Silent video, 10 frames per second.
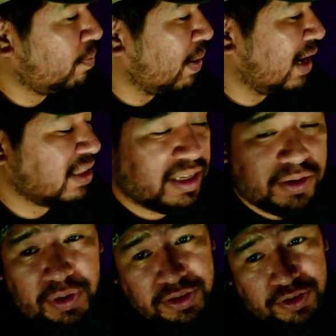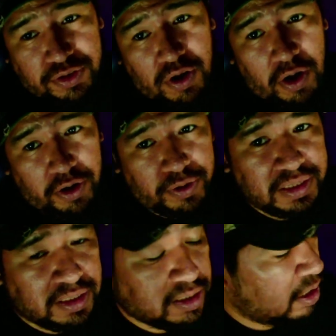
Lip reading: buy the Razer Tartarus.